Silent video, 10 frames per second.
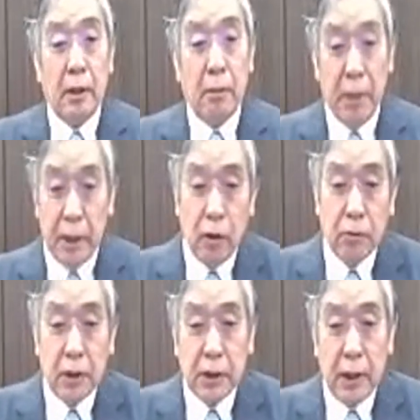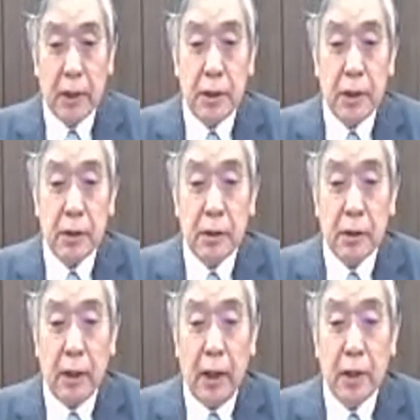Many of the
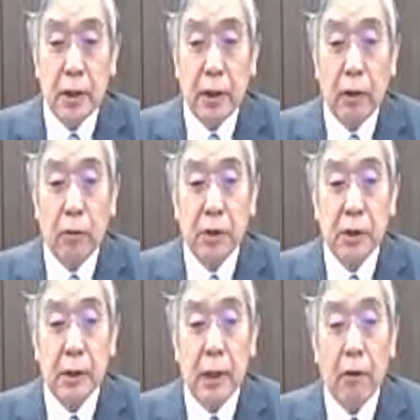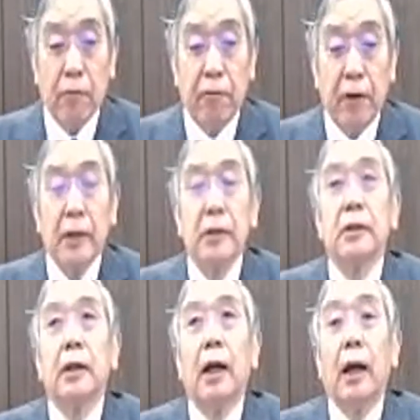challenges Asian economies now
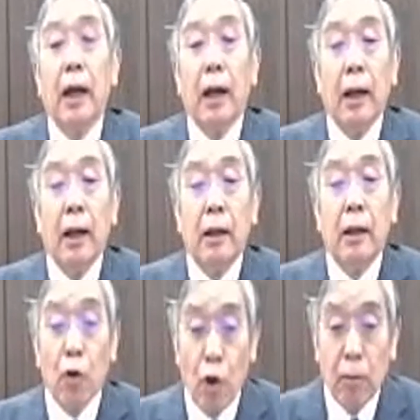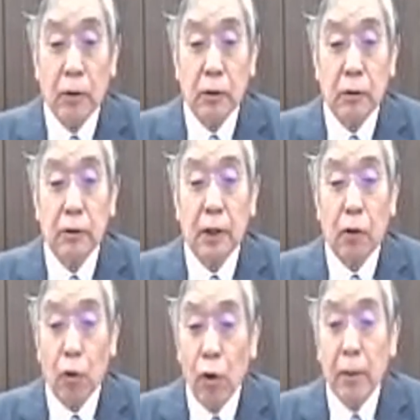face are common to the
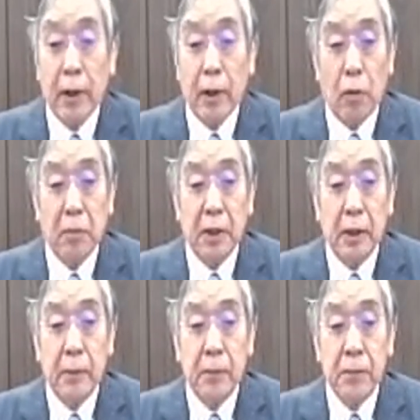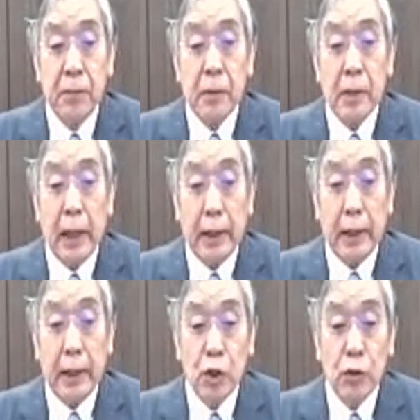global economy. The
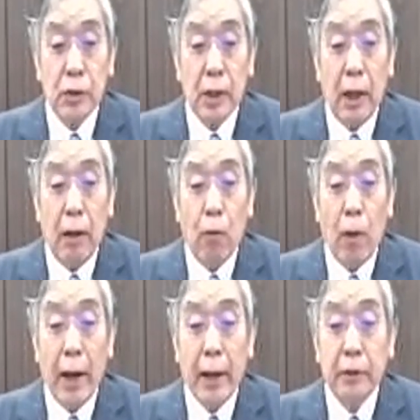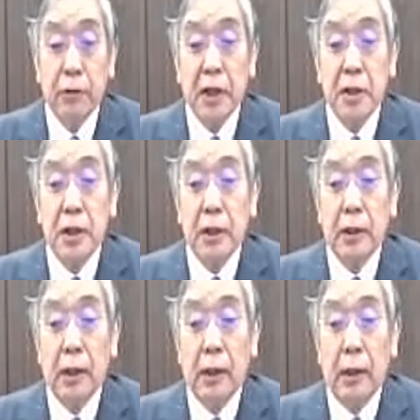issues are
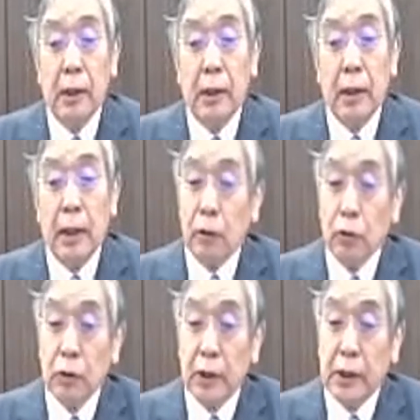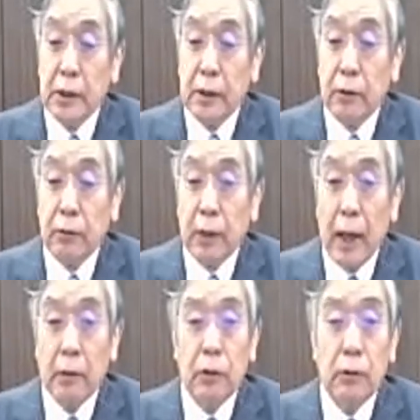wide-ranging and not easy to
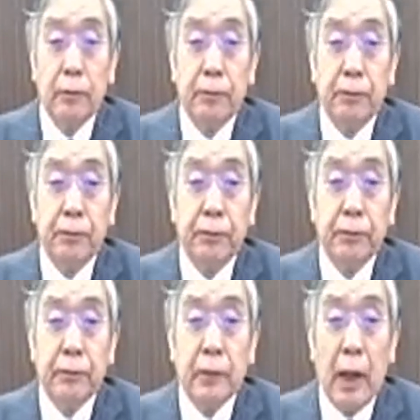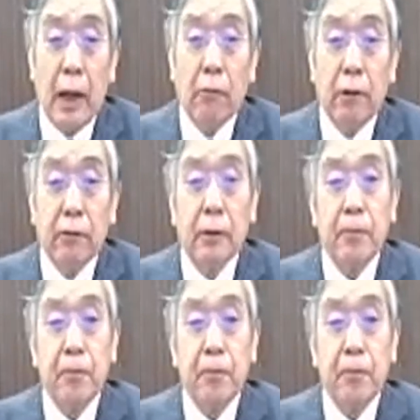tackle. However,